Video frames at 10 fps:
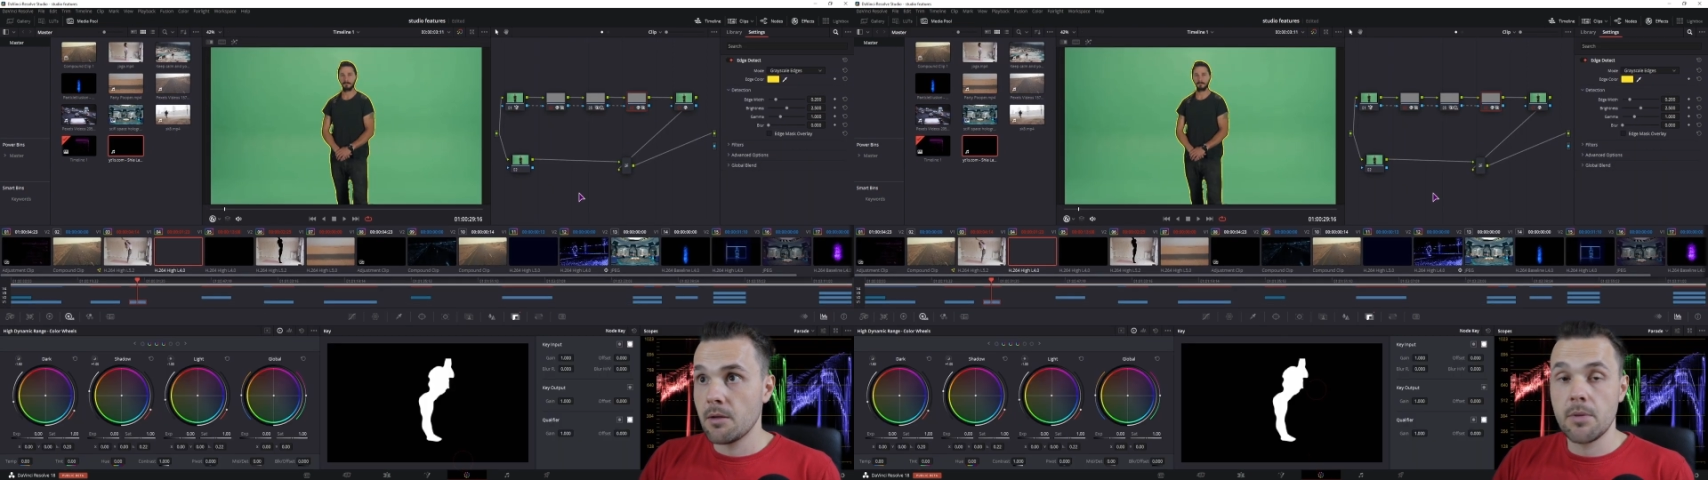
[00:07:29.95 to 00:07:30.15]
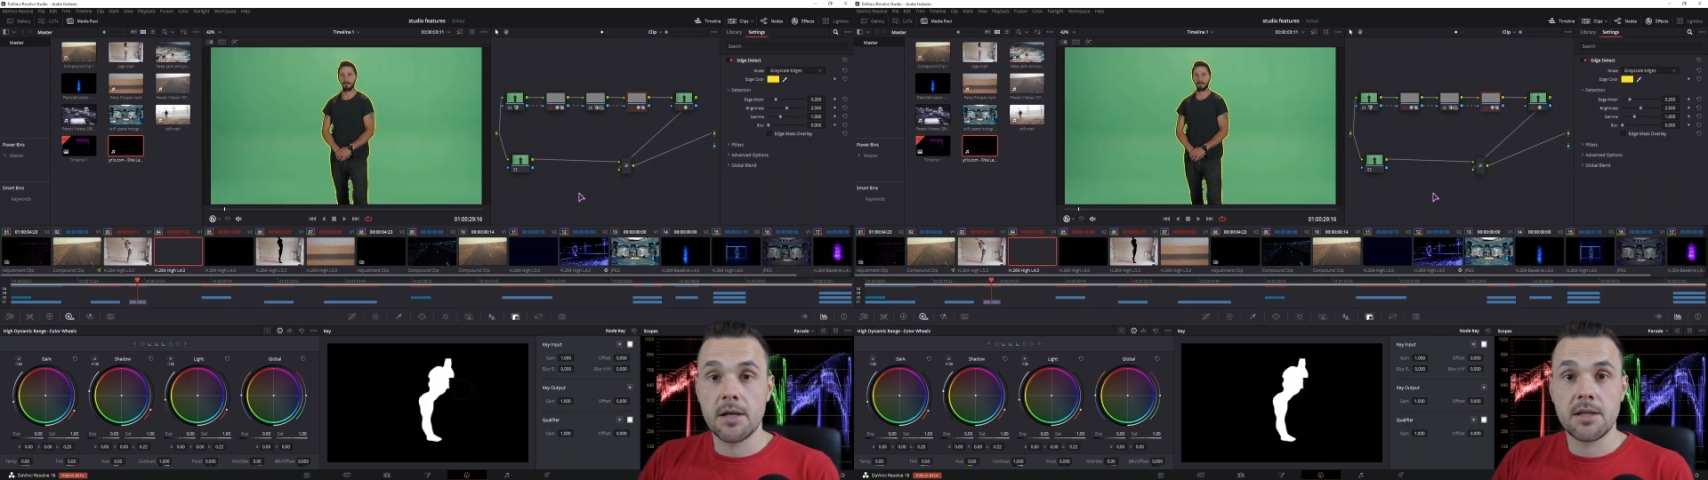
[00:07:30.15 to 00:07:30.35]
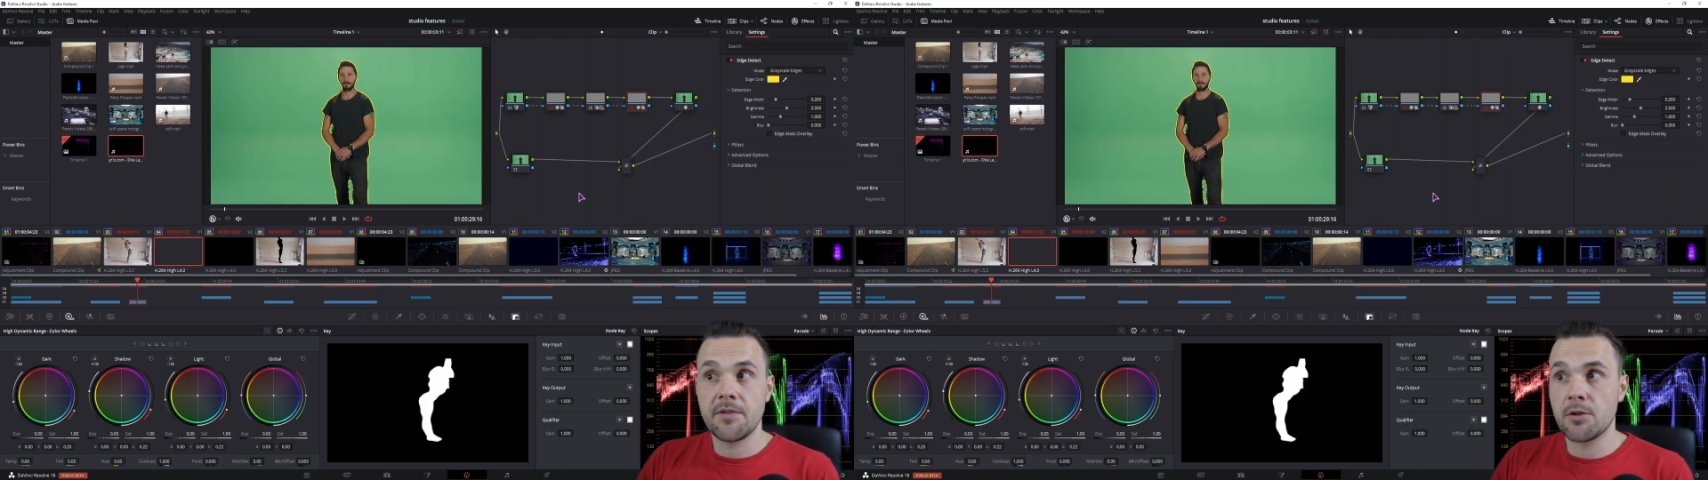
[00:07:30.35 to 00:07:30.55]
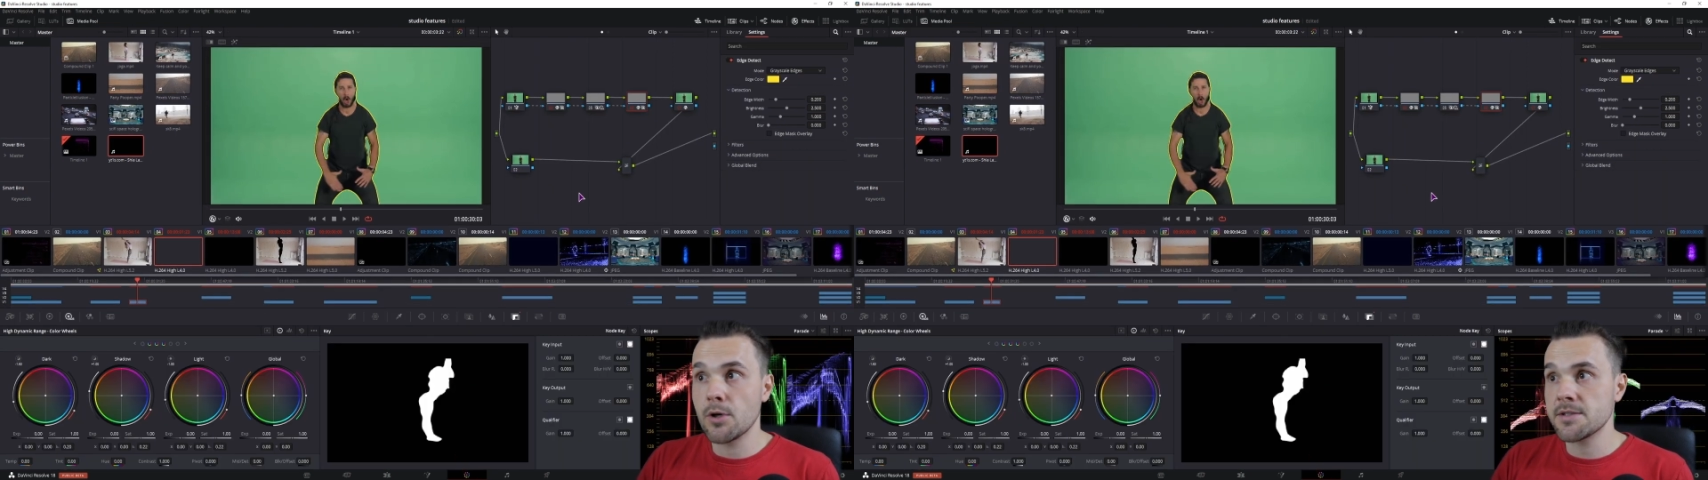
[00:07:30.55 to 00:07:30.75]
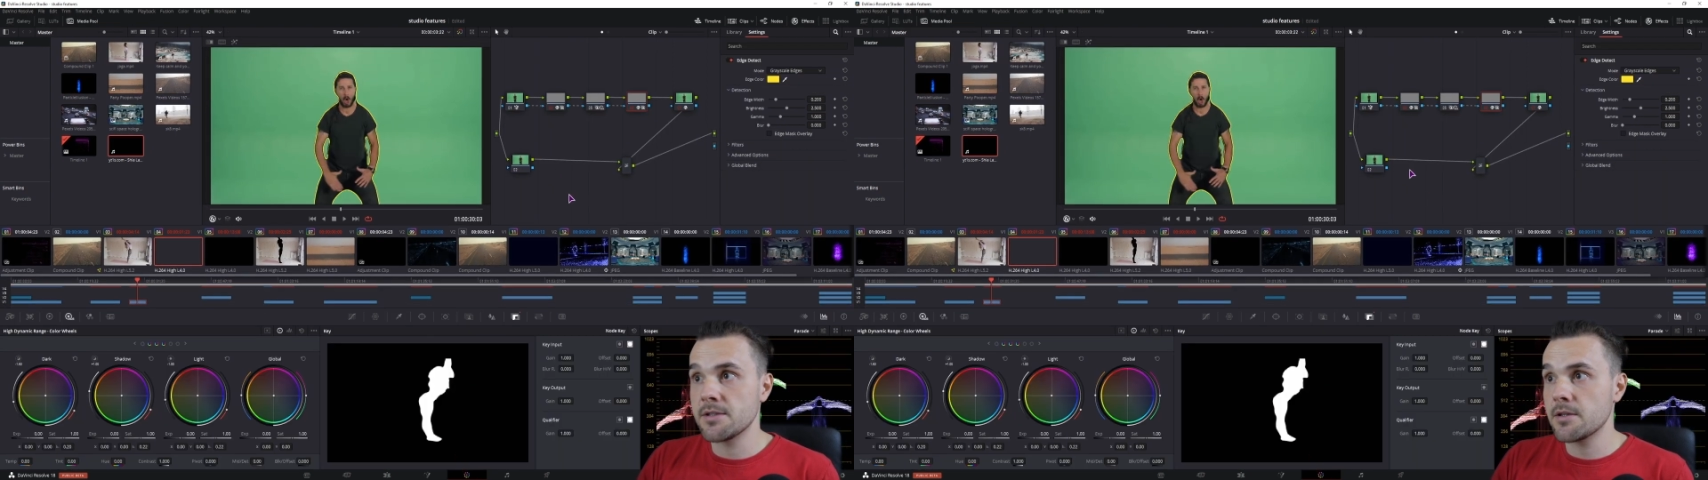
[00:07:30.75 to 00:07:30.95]
But if it
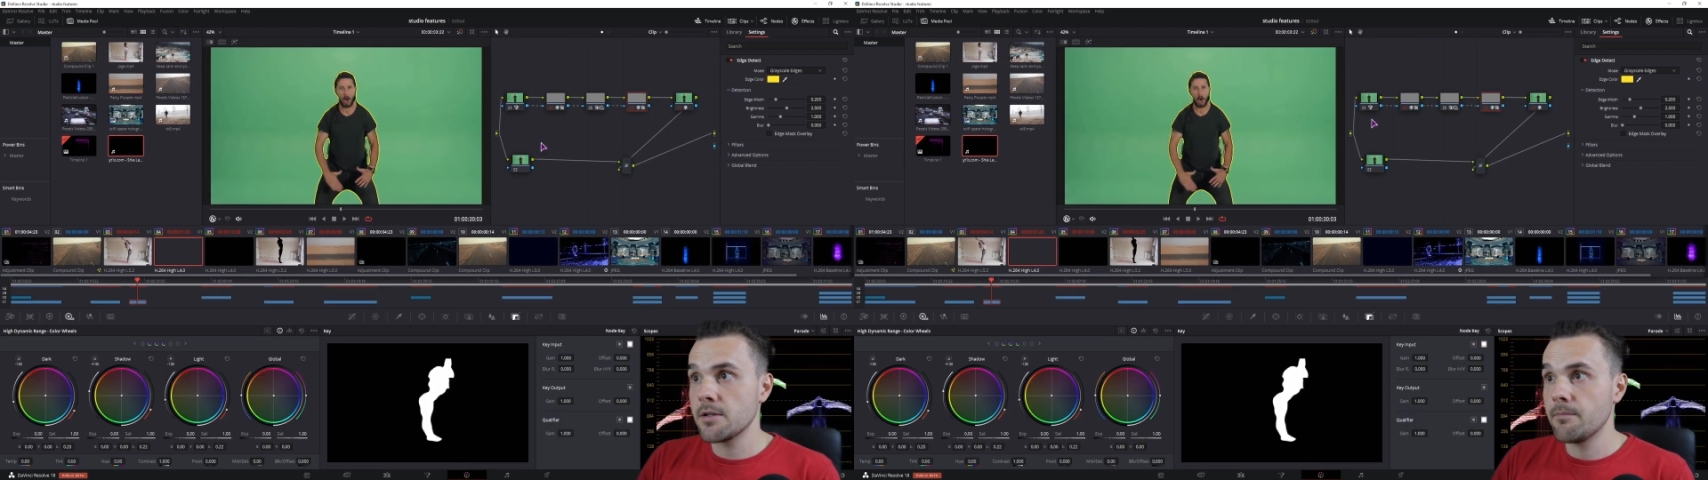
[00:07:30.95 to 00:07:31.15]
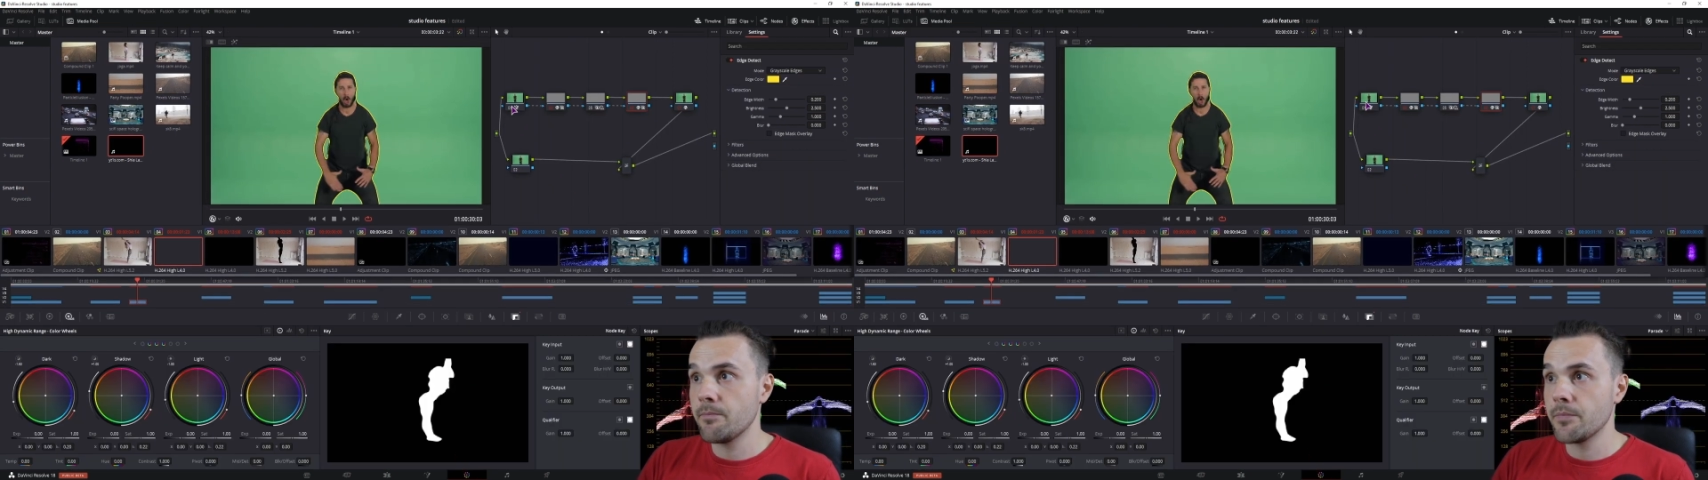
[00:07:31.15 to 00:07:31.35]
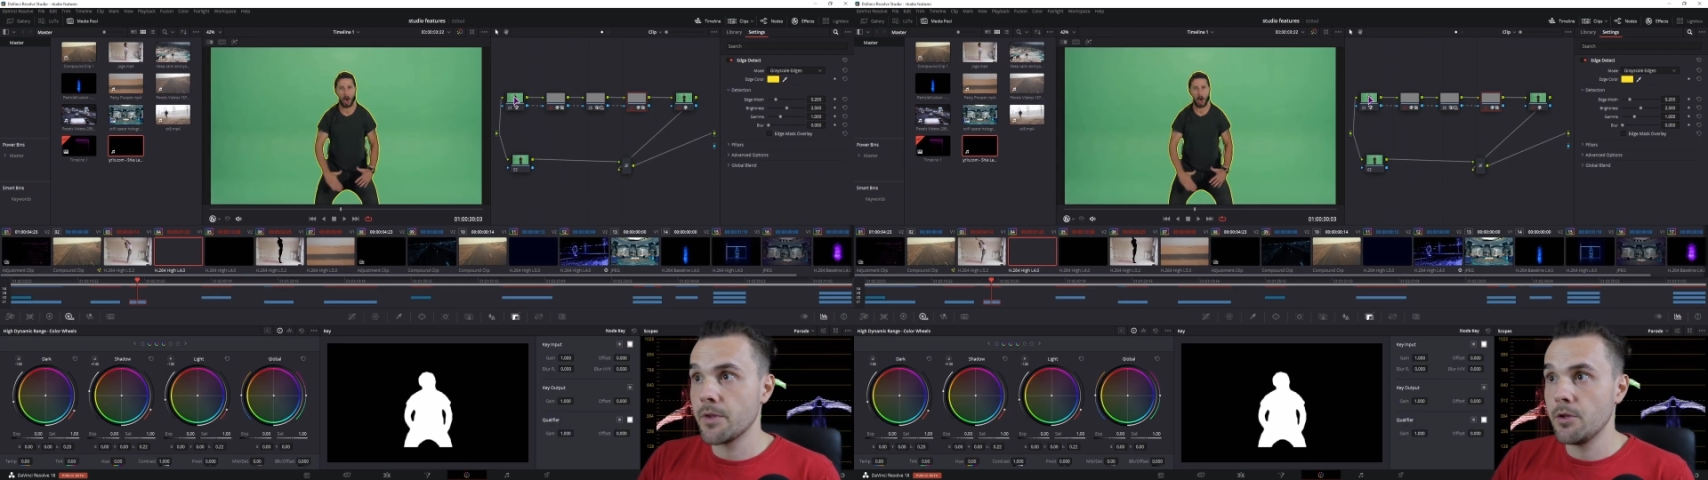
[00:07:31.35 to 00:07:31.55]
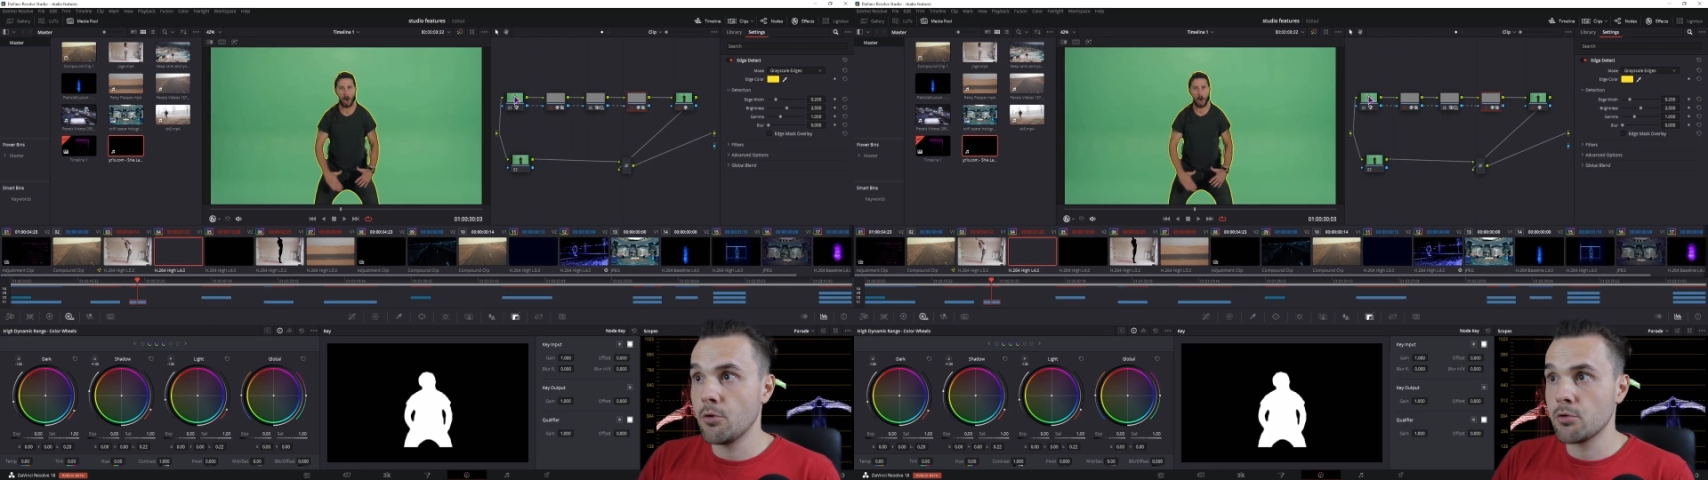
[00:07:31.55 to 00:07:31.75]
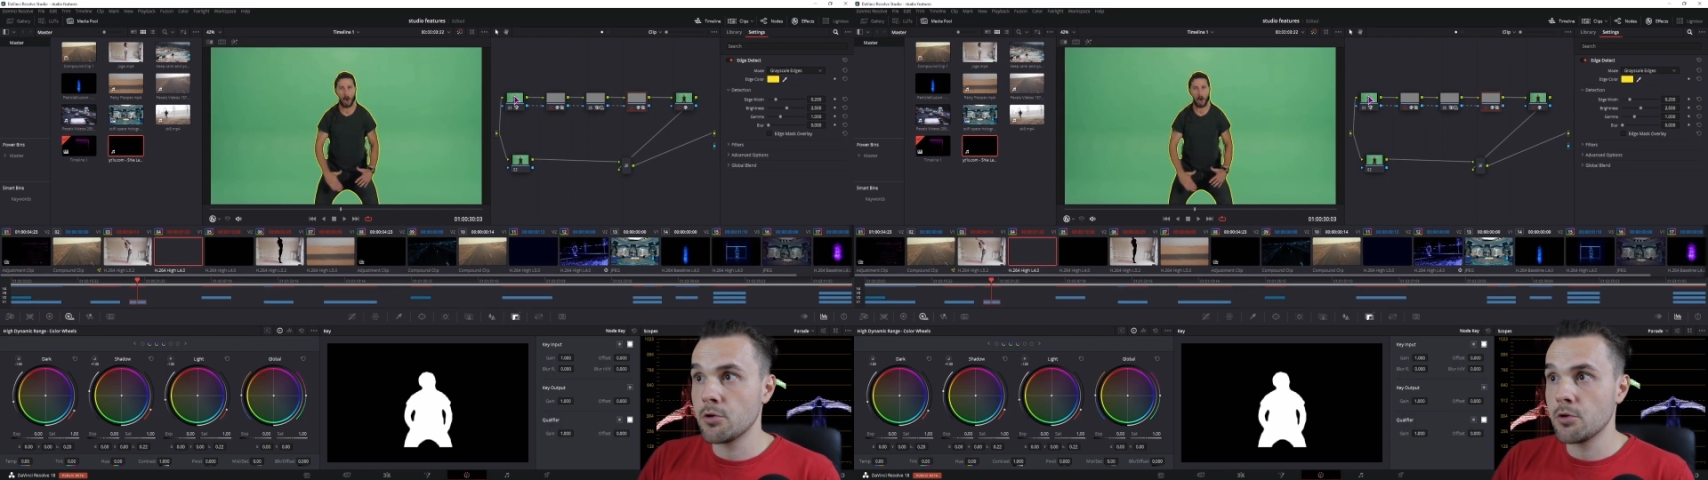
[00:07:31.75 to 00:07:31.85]
wasn't, you